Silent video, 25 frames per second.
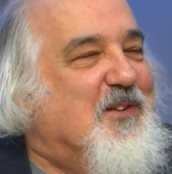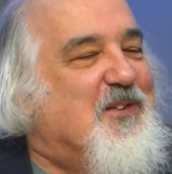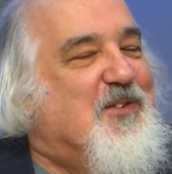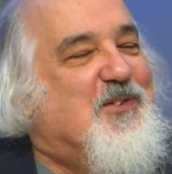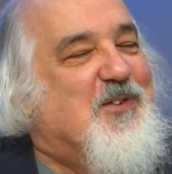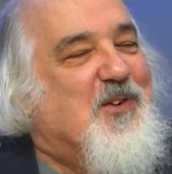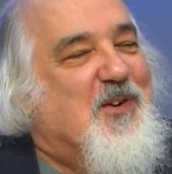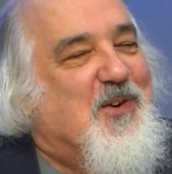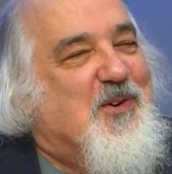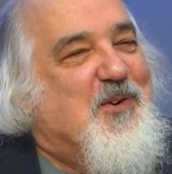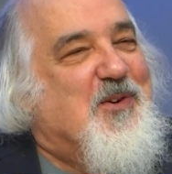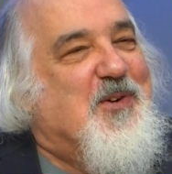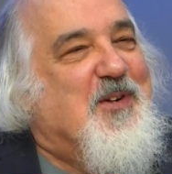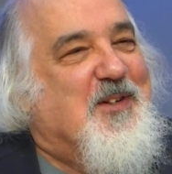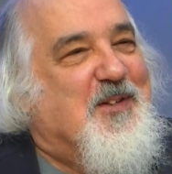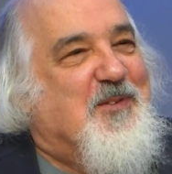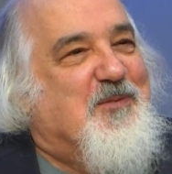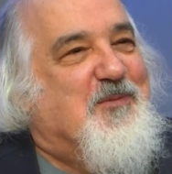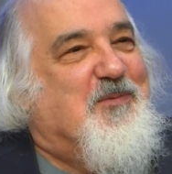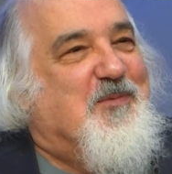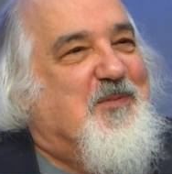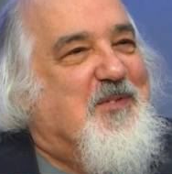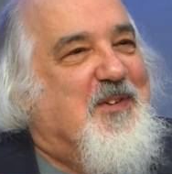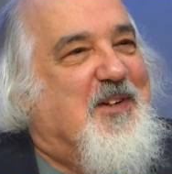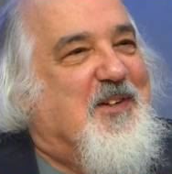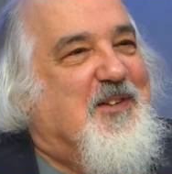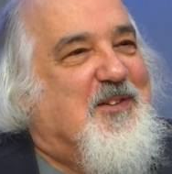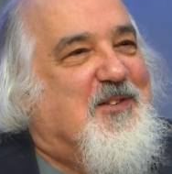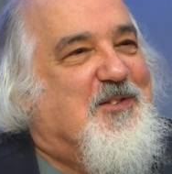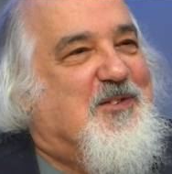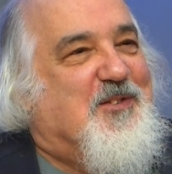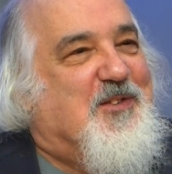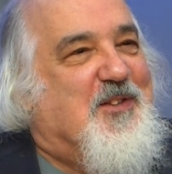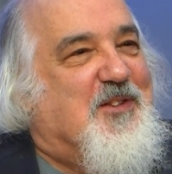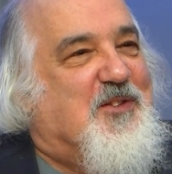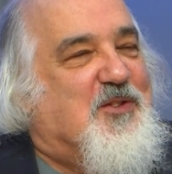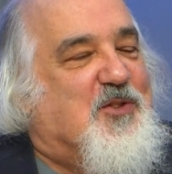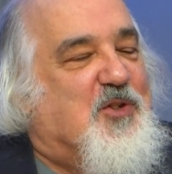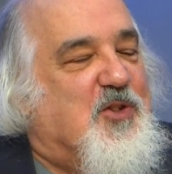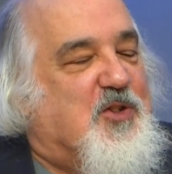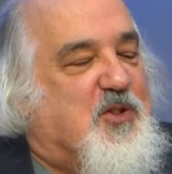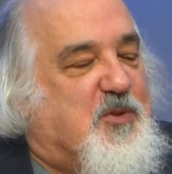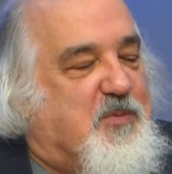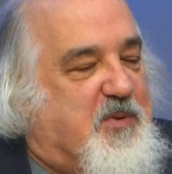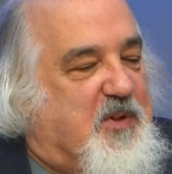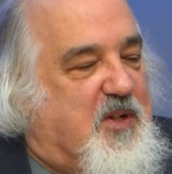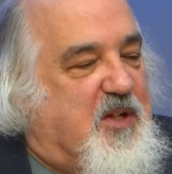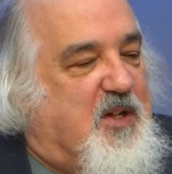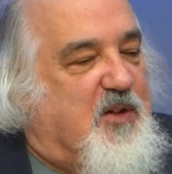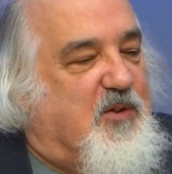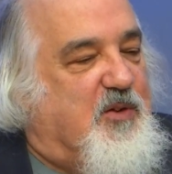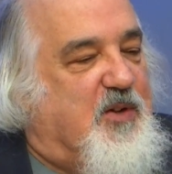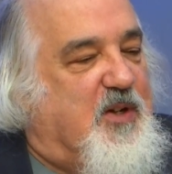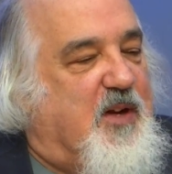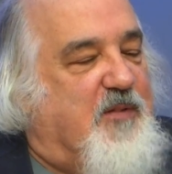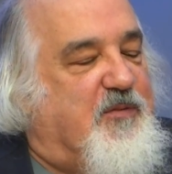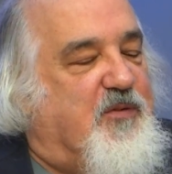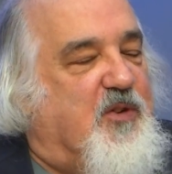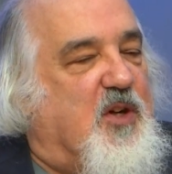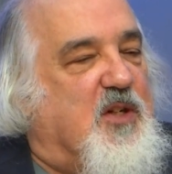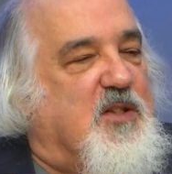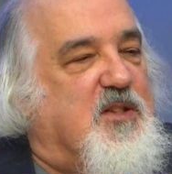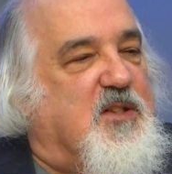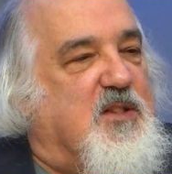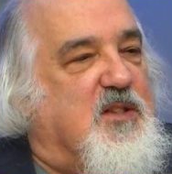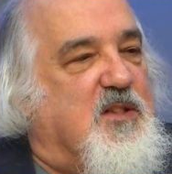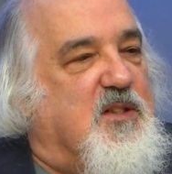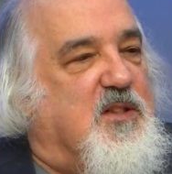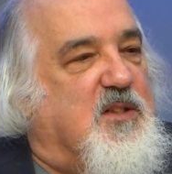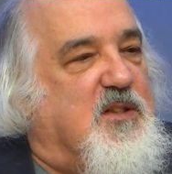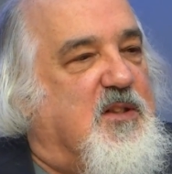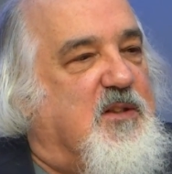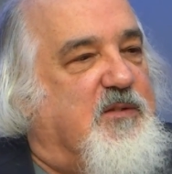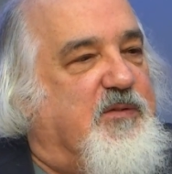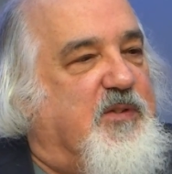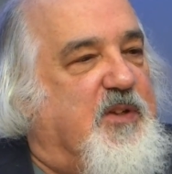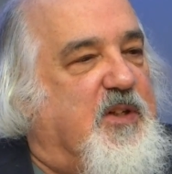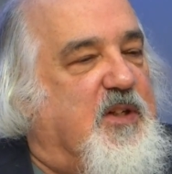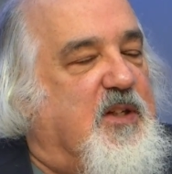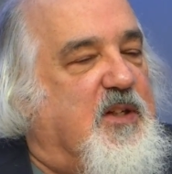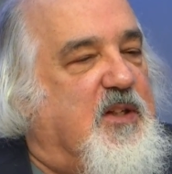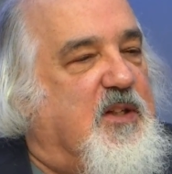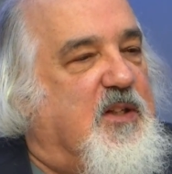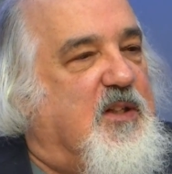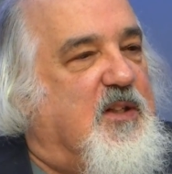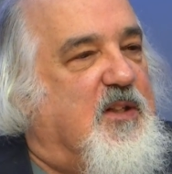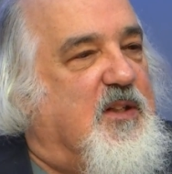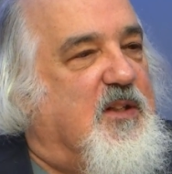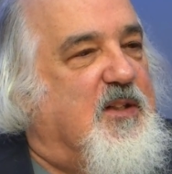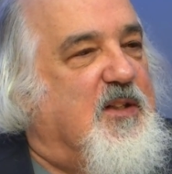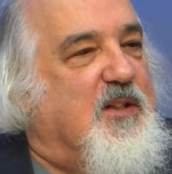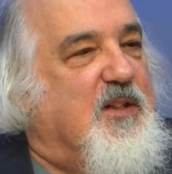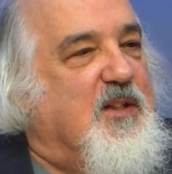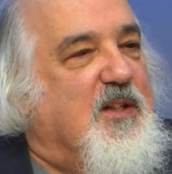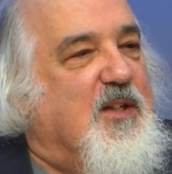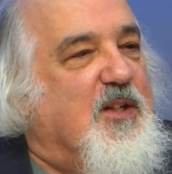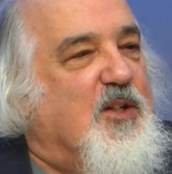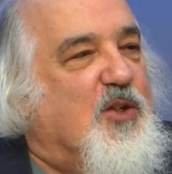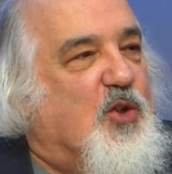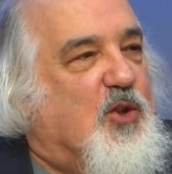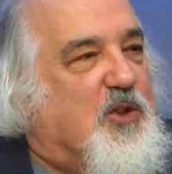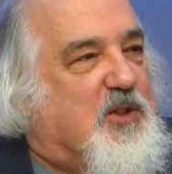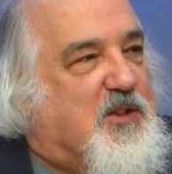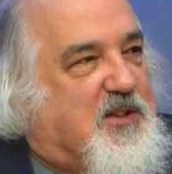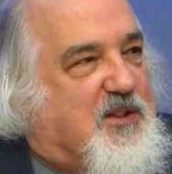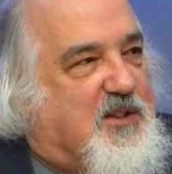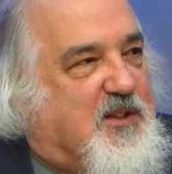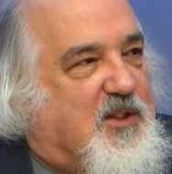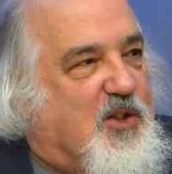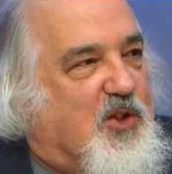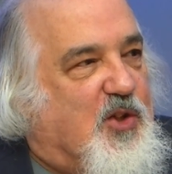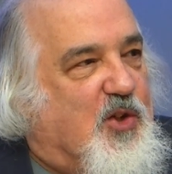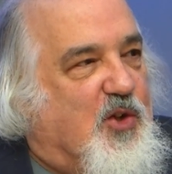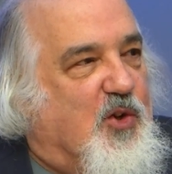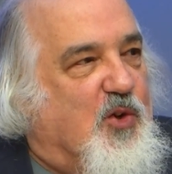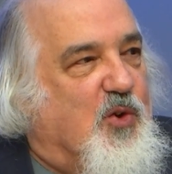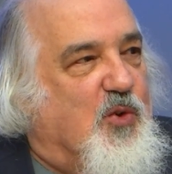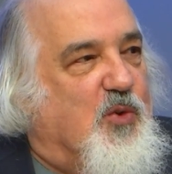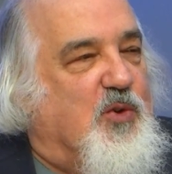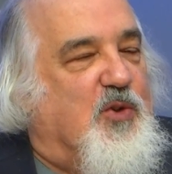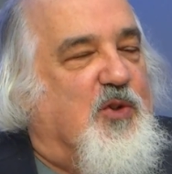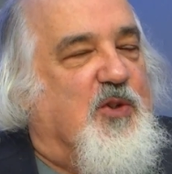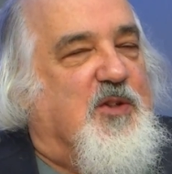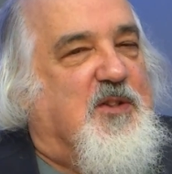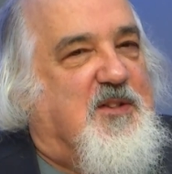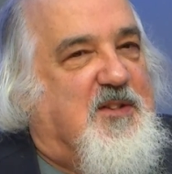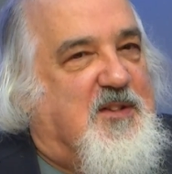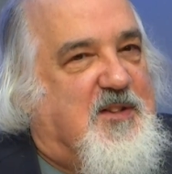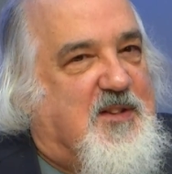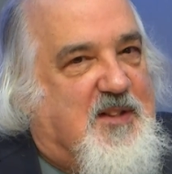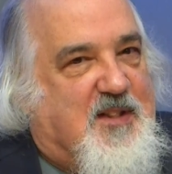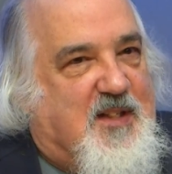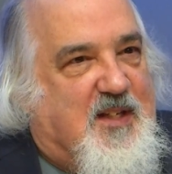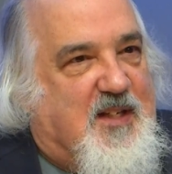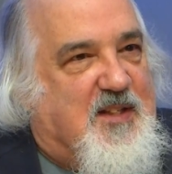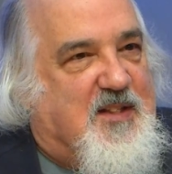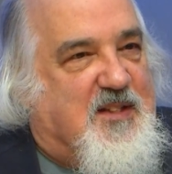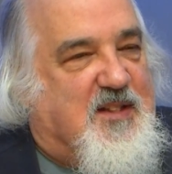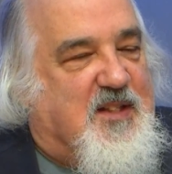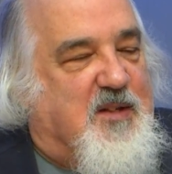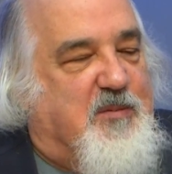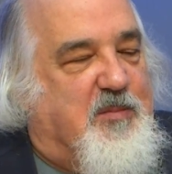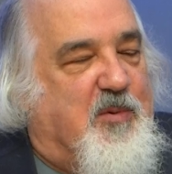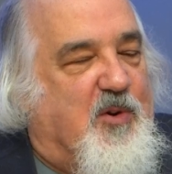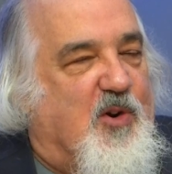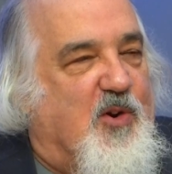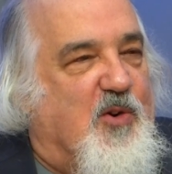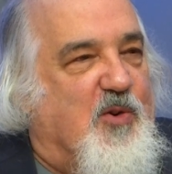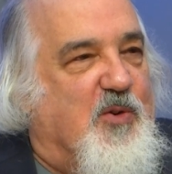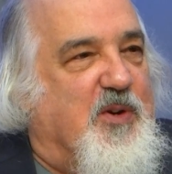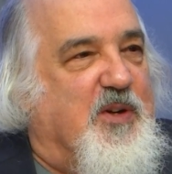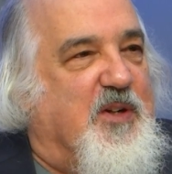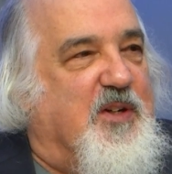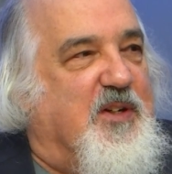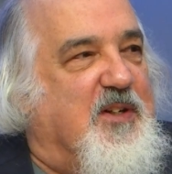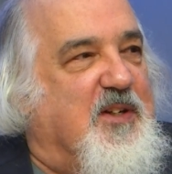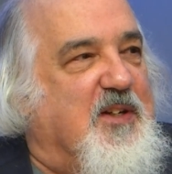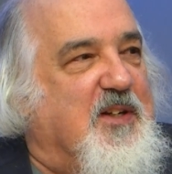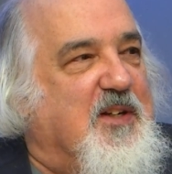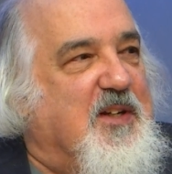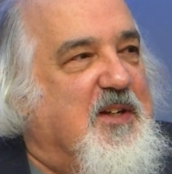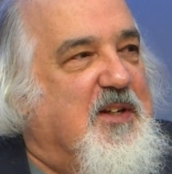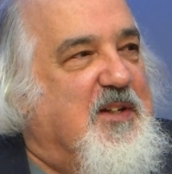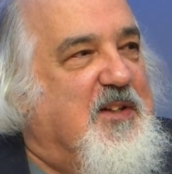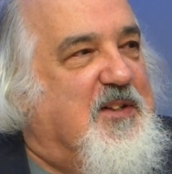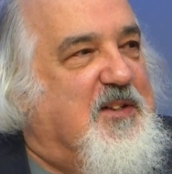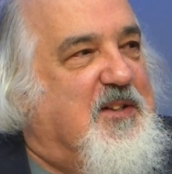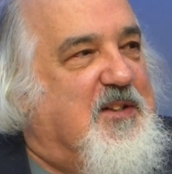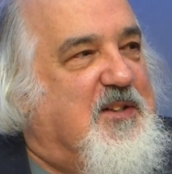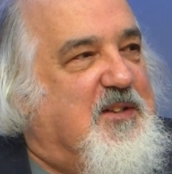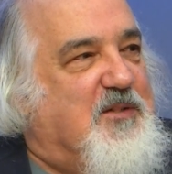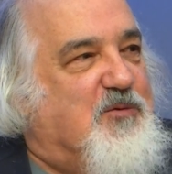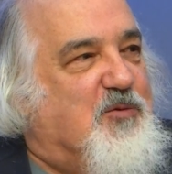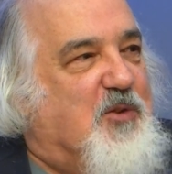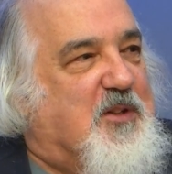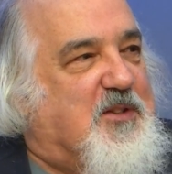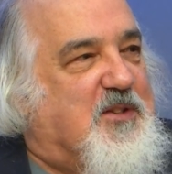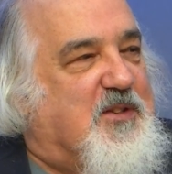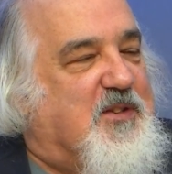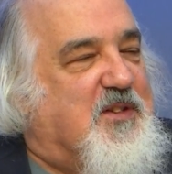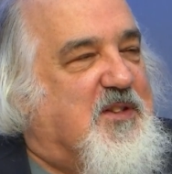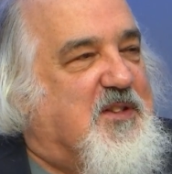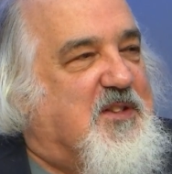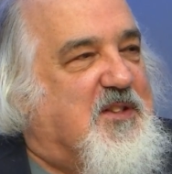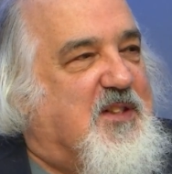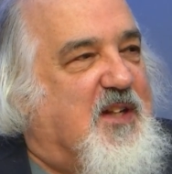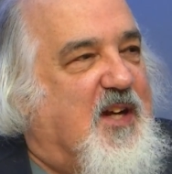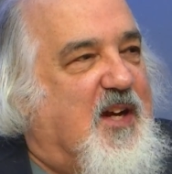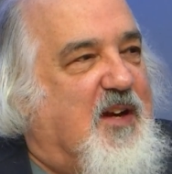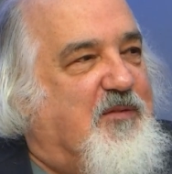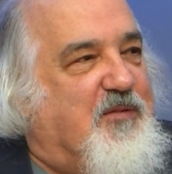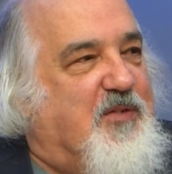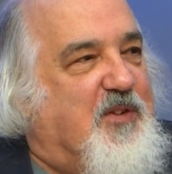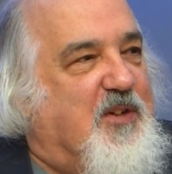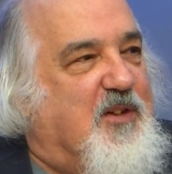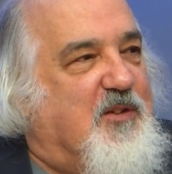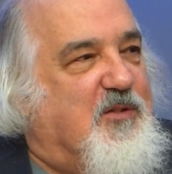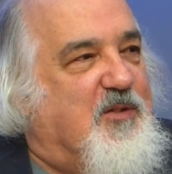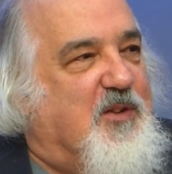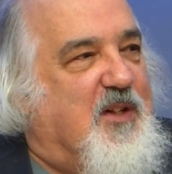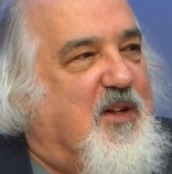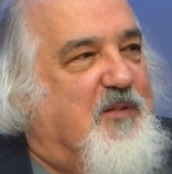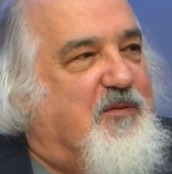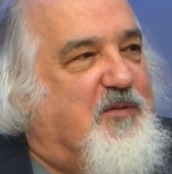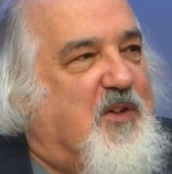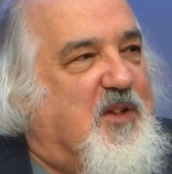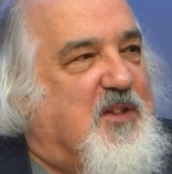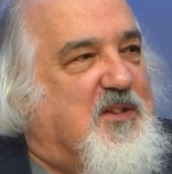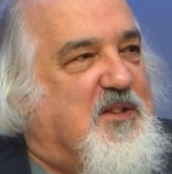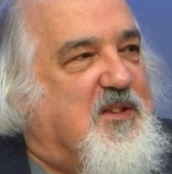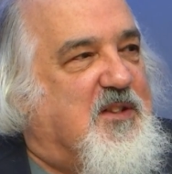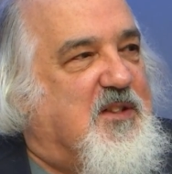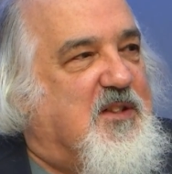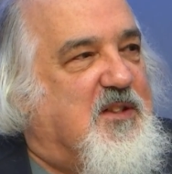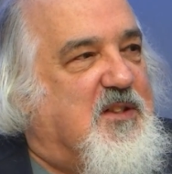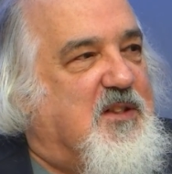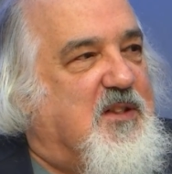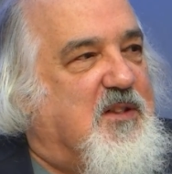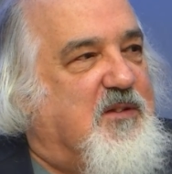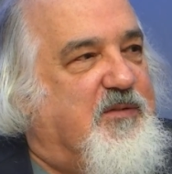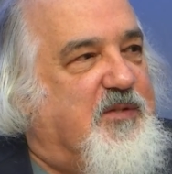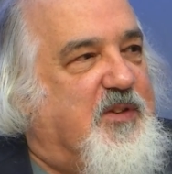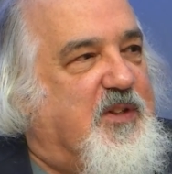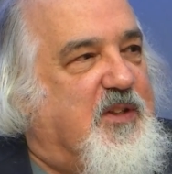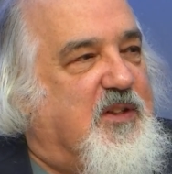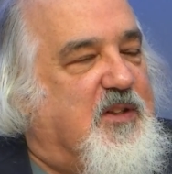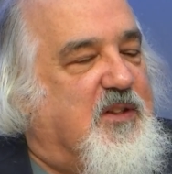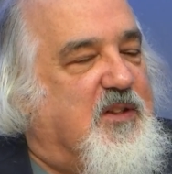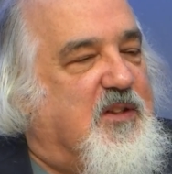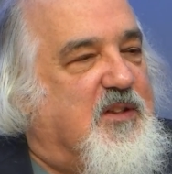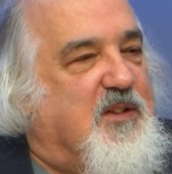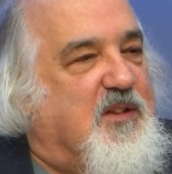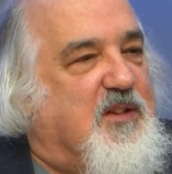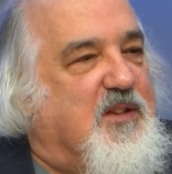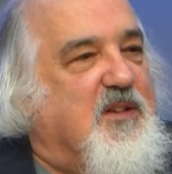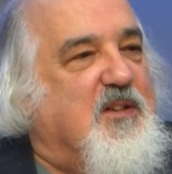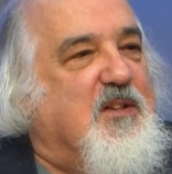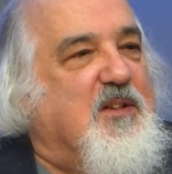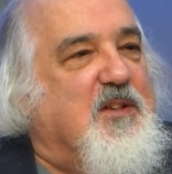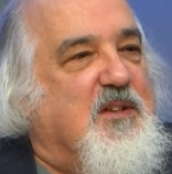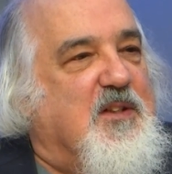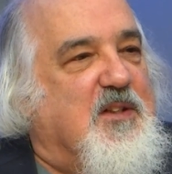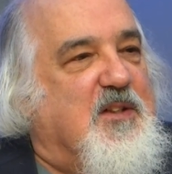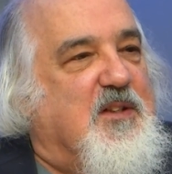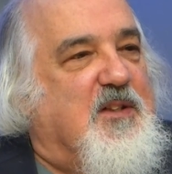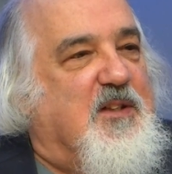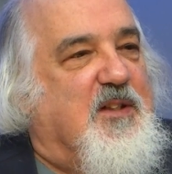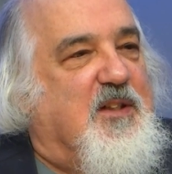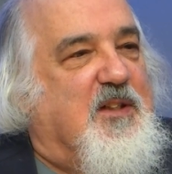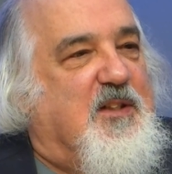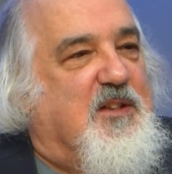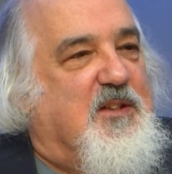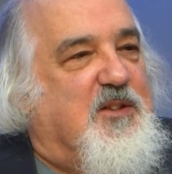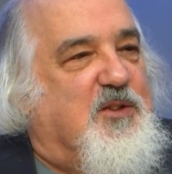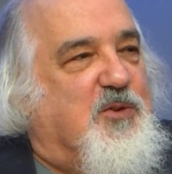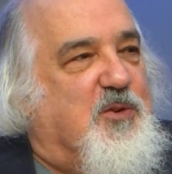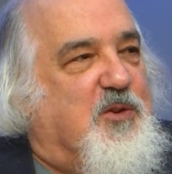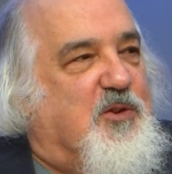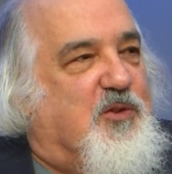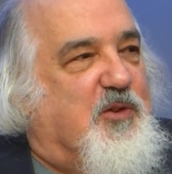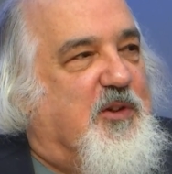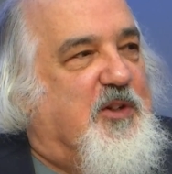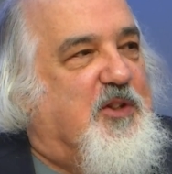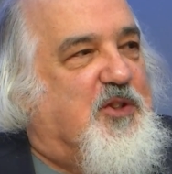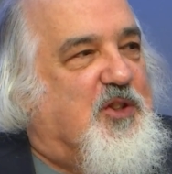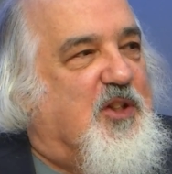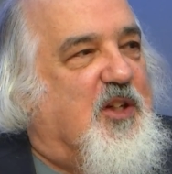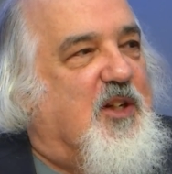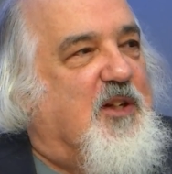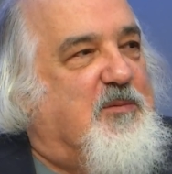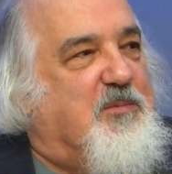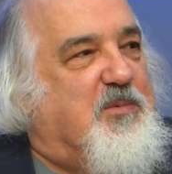So yeah, it's good to be here at FRC TV. Good to see you. Good to see Keith Tebow and the rest of the staff here at FRC TV, and they do a great job.